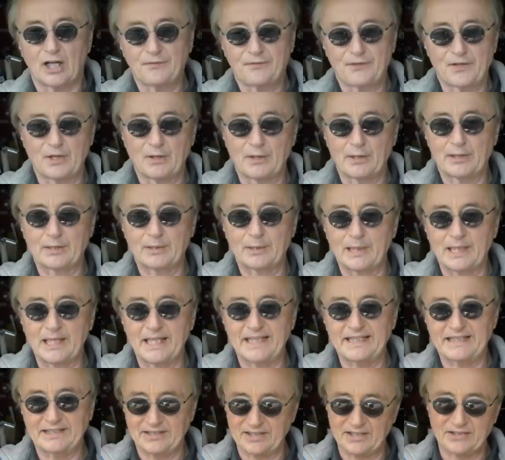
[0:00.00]
So if you want to
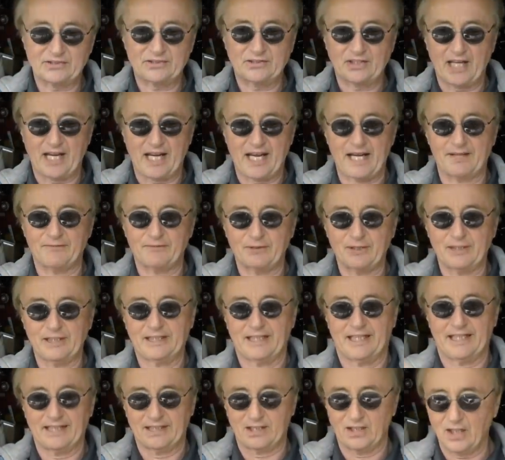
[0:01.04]
relate this to
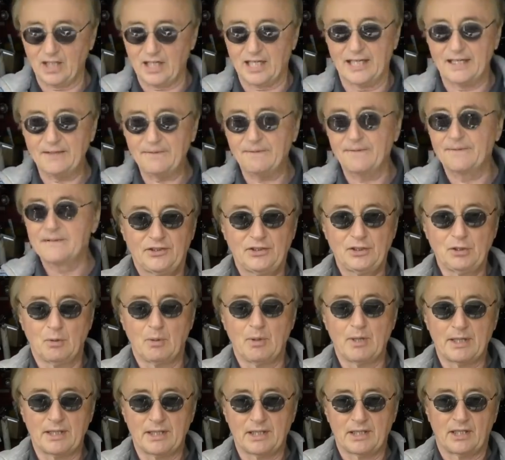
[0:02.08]
everyday life, you
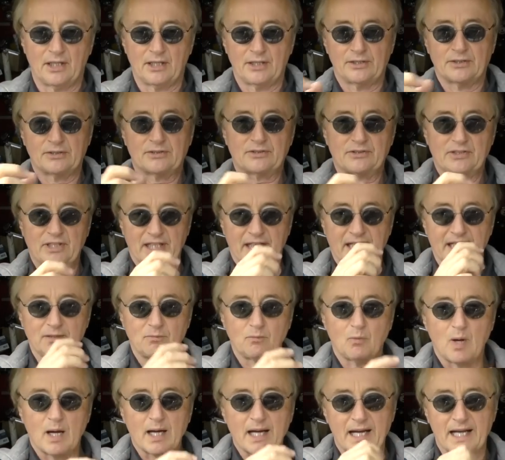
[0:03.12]
want to understand
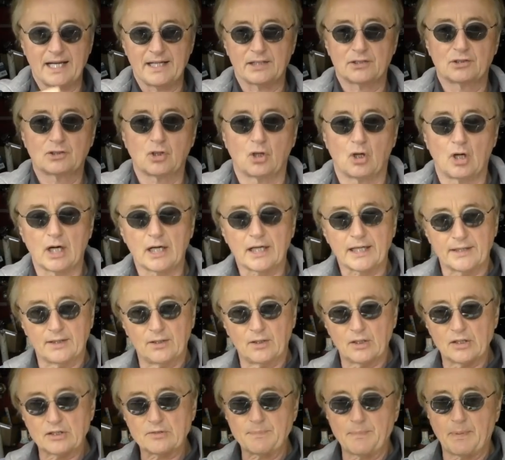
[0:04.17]
what kind of torque and
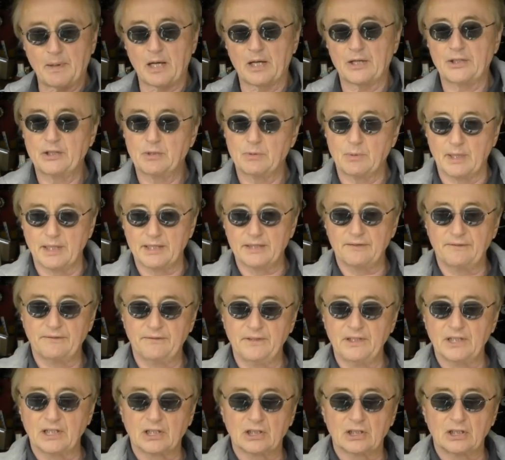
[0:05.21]
horsepower you want in a
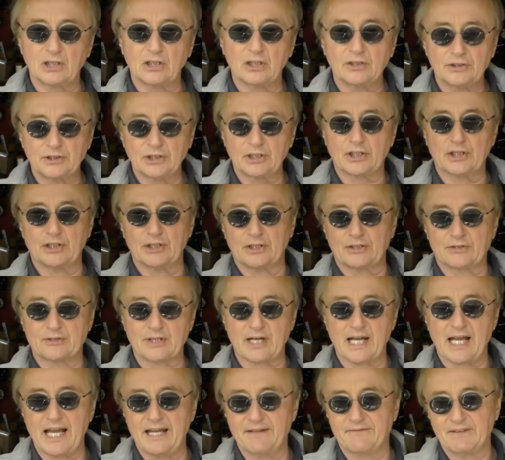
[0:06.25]
vehicle you're going to
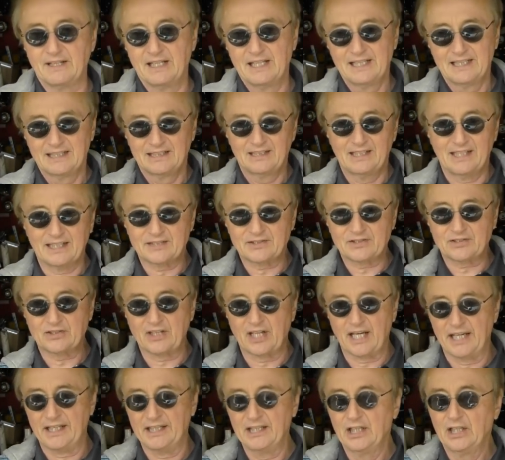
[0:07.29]
drive. Let's
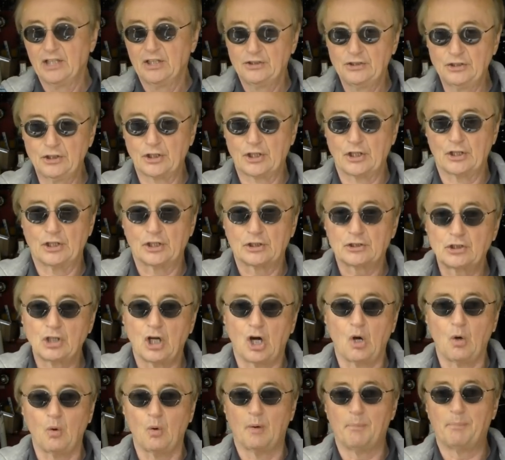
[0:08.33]
say you're going to
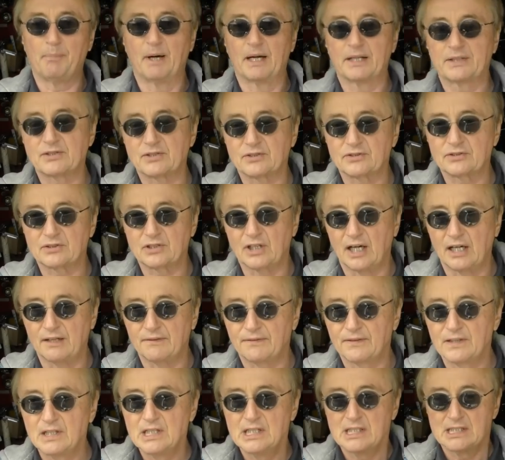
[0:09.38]
tow a bunch of
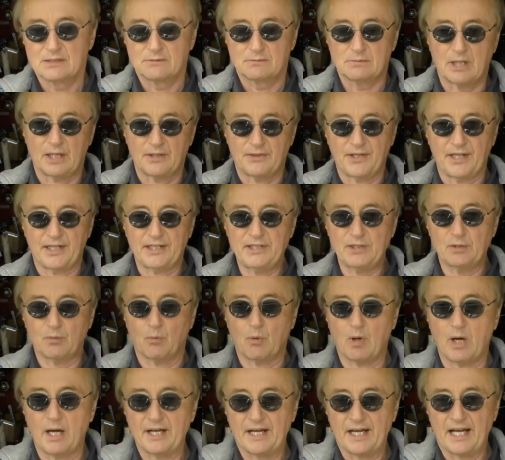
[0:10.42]
stuff. Well, then you
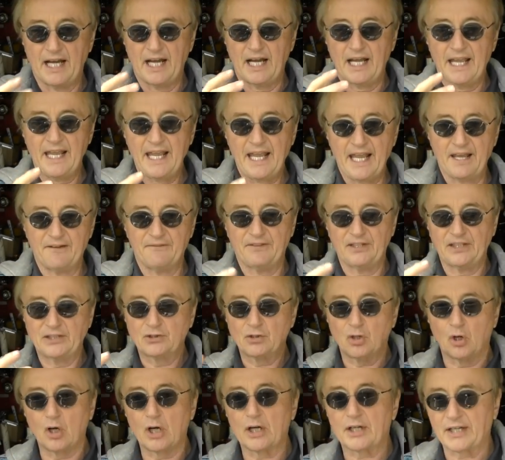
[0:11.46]
want a heavy
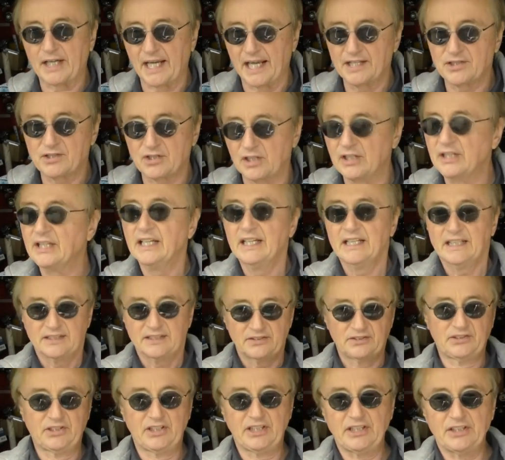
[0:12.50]
torque engine.
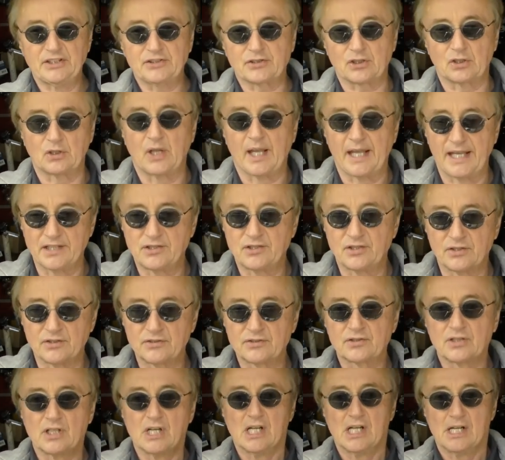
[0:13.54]
Diesel
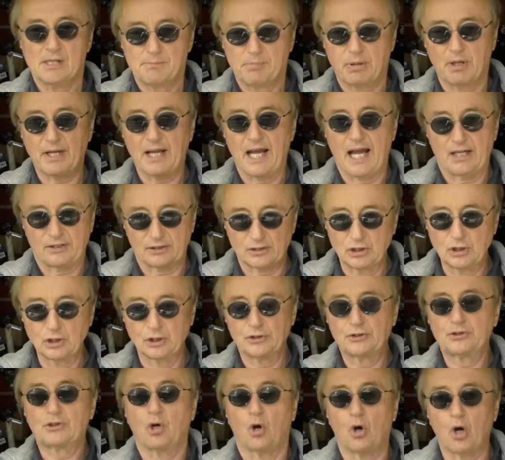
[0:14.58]
engines put out
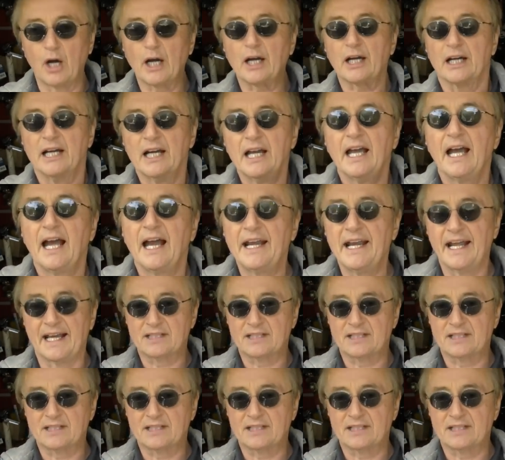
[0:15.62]
good torque, and